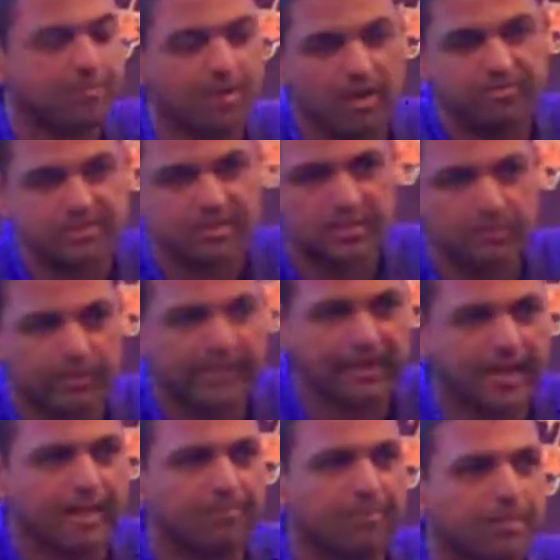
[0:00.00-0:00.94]
Obviously, we
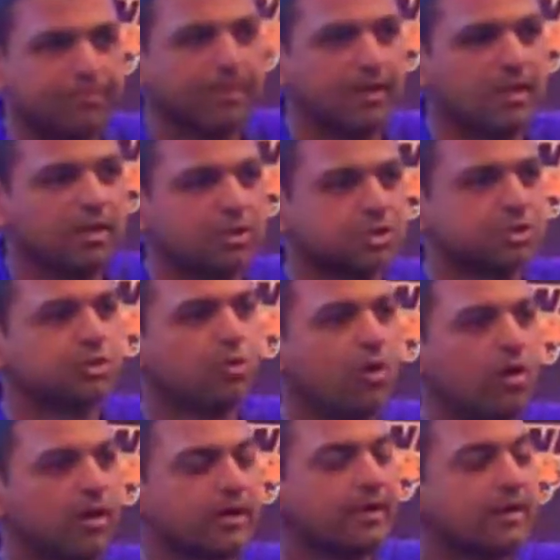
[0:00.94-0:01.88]
came up a little
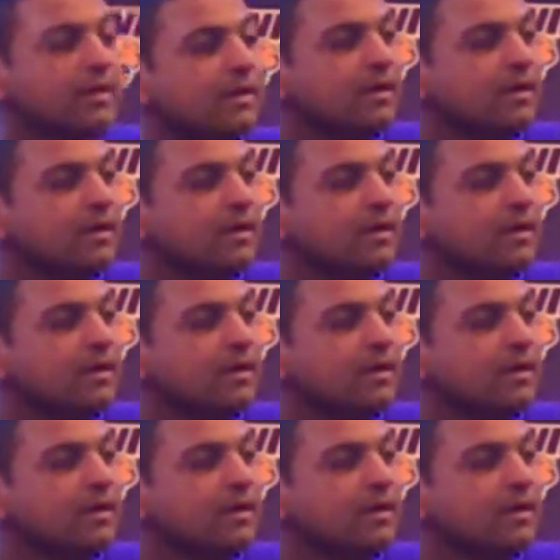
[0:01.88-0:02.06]
short